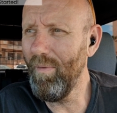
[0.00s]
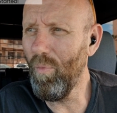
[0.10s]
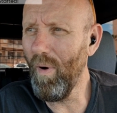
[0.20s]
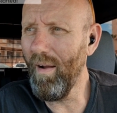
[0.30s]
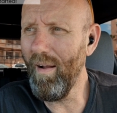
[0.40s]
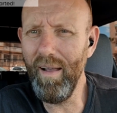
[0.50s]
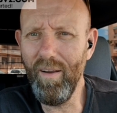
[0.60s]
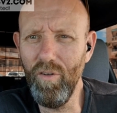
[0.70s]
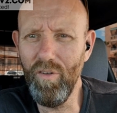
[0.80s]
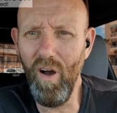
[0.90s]
where
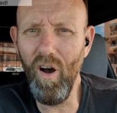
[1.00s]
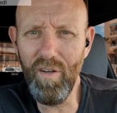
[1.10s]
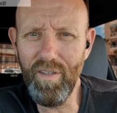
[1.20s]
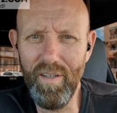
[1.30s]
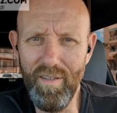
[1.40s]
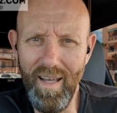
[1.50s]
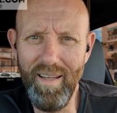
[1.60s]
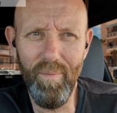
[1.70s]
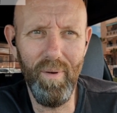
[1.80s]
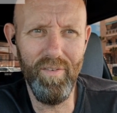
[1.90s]
I could honestly
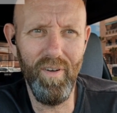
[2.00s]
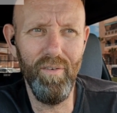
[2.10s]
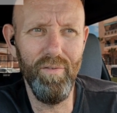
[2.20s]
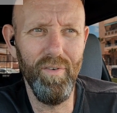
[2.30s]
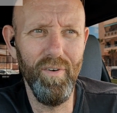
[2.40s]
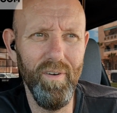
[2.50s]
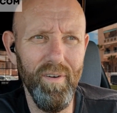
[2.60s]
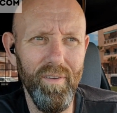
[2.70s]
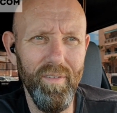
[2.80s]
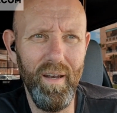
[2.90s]
say to myself
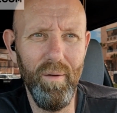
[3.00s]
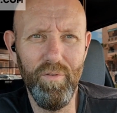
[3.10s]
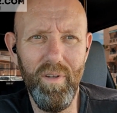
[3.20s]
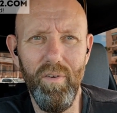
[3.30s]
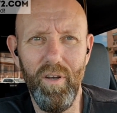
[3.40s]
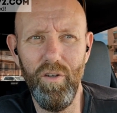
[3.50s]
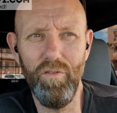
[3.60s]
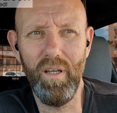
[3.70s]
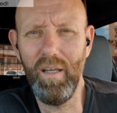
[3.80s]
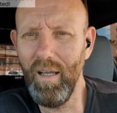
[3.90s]
that I was never going
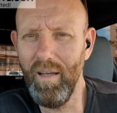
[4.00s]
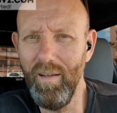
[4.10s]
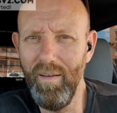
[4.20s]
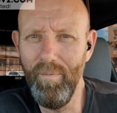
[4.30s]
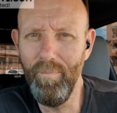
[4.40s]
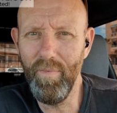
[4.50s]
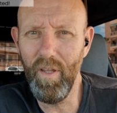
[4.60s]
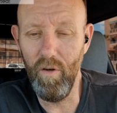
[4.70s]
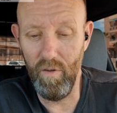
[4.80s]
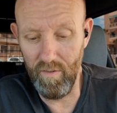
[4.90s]
to drink again.
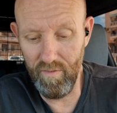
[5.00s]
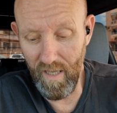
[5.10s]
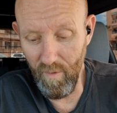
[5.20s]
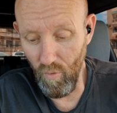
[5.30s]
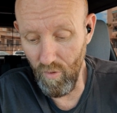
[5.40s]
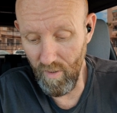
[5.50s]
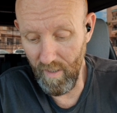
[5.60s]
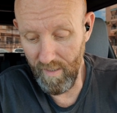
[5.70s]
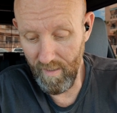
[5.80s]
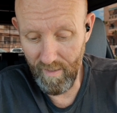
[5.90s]
You know, day one,
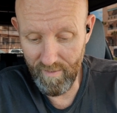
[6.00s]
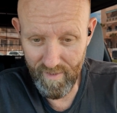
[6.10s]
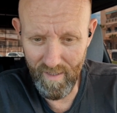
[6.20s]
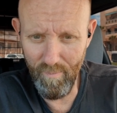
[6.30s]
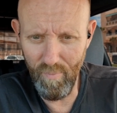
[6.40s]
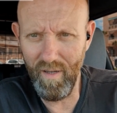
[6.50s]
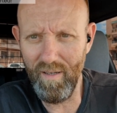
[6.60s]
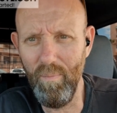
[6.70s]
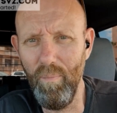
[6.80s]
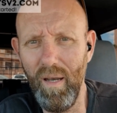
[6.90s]
I said it, but
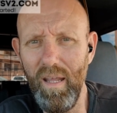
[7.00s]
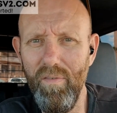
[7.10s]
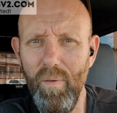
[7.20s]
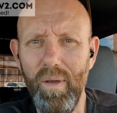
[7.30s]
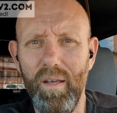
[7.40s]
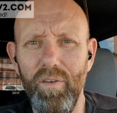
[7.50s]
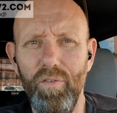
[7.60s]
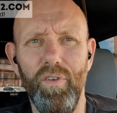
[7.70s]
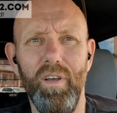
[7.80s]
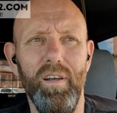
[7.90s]
I didn't believe it,
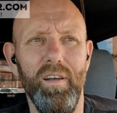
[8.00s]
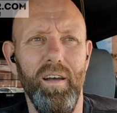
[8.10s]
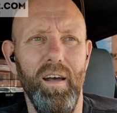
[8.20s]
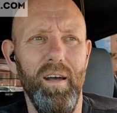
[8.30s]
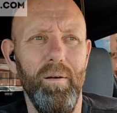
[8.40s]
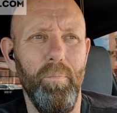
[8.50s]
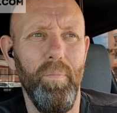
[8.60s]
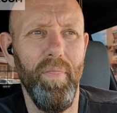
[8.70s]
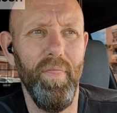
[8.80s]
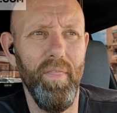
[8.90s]
because,
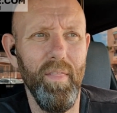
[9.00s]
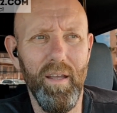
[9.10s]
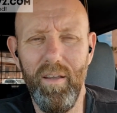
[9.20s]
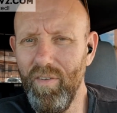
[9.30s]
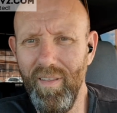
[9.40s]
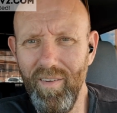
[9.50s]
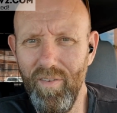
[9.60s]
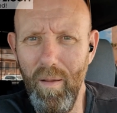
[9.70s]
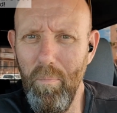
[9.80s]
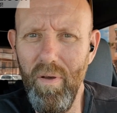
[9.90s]
like I said,
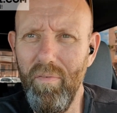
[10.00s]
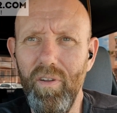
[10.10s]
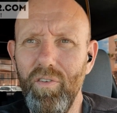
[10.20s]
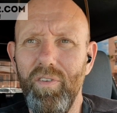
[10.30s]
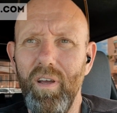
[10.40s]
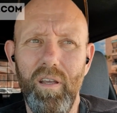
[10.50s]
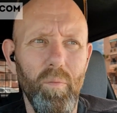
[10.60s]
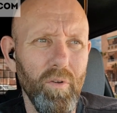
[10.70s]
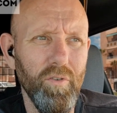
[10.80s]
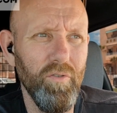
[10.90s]
there's an ambivalence there.
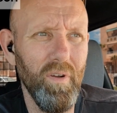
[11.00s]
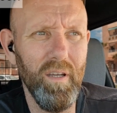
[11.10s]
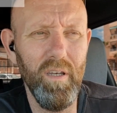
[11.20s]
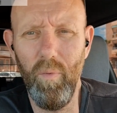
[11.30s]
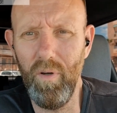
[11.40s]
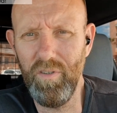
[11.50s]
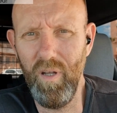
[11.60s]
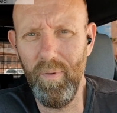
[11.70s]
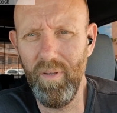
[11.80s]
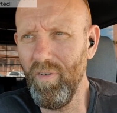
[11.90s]
You want to drink and you want to
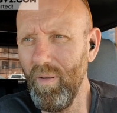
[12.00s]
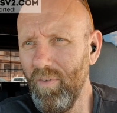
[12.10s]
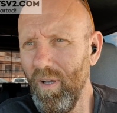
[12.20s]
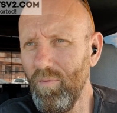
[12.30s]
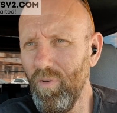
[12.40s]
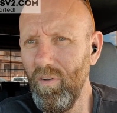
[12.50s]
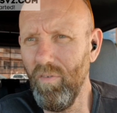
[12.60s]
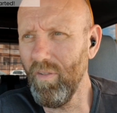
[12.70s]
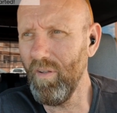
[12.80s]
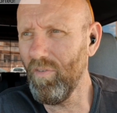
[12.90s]
stop at the same time. So
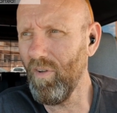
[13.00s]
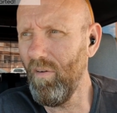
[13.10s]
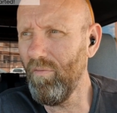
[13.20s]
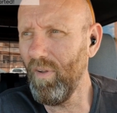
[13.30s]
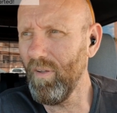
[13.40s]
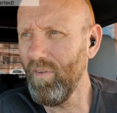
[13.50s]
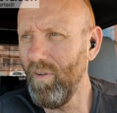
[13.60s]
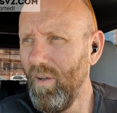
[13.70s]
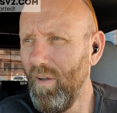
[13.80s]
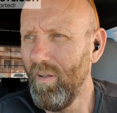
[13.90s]
you've got this
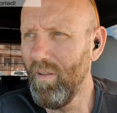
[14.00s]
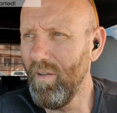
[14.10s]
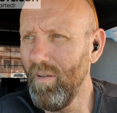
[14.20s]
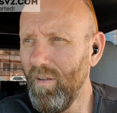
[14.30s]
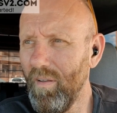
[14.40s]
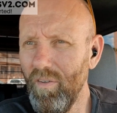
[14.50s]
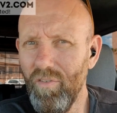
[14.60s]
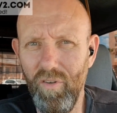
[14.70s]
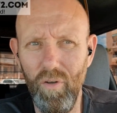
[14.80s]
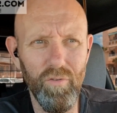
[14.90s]
conflict,
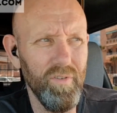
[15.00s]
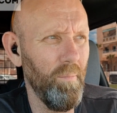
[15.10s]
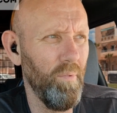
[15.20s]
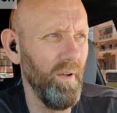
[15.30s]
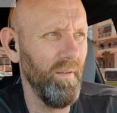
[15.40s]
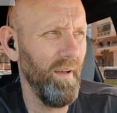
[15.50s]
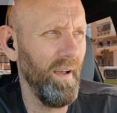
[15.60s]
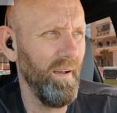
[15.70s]
these two separate